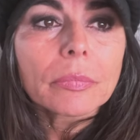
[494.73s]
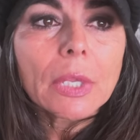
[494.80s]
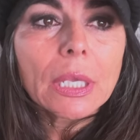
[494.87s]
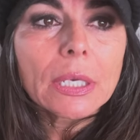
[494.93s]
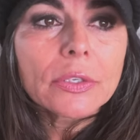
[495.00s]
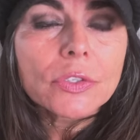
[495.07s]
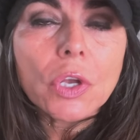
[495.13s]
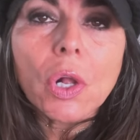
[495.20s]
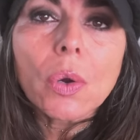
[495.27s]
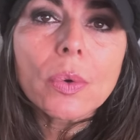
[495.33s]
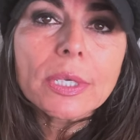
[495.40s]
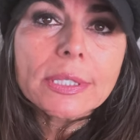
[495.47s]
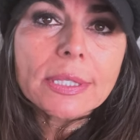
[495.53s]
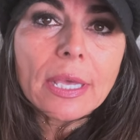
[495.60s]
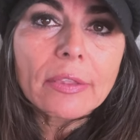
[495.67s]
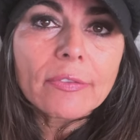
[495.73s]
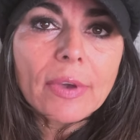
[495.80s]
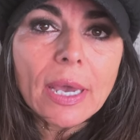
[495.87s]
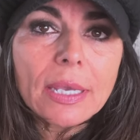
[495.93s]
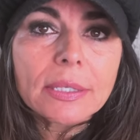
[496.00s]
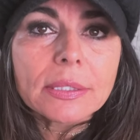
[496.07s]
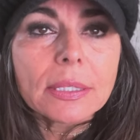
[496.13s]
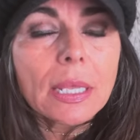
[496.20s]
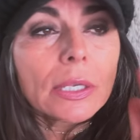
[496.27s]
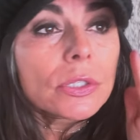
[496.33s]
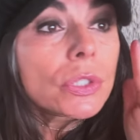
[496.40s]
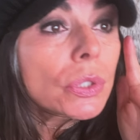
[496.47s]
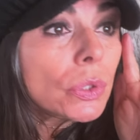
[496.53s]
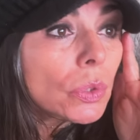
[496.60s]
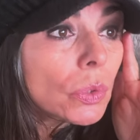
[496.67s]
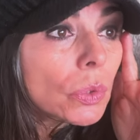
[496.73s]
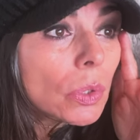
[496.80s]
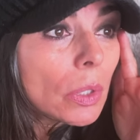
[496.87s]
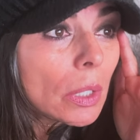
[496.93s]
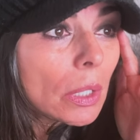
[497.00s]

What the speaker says: it is always advised not to